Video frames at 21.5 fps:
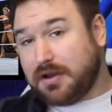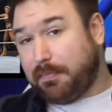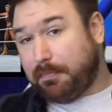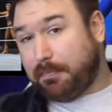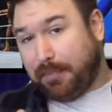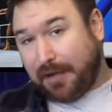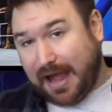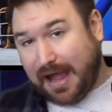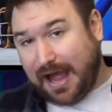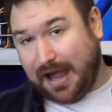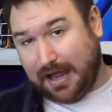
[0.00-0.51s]
to
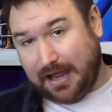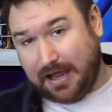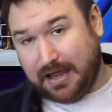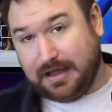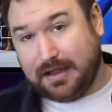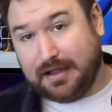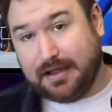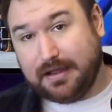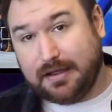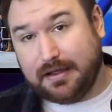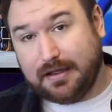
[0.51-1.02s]
pat
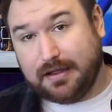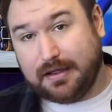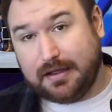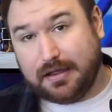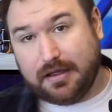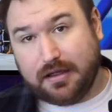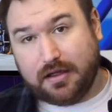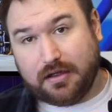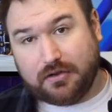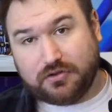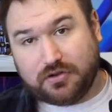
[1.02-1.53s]

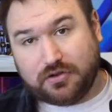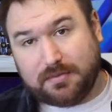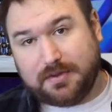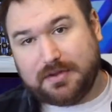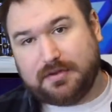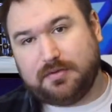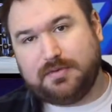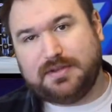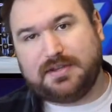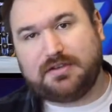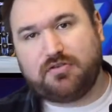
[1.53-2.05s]

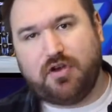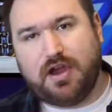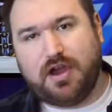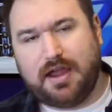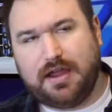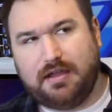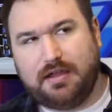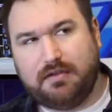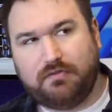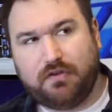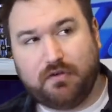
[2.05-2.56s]
WWE
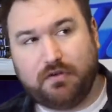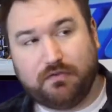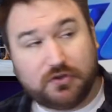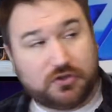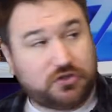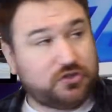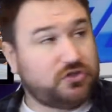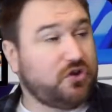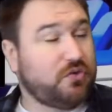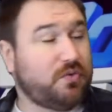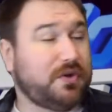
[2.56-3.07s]
Creative for
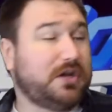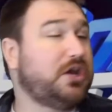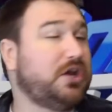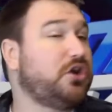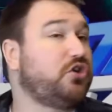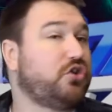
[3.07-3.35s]
doing a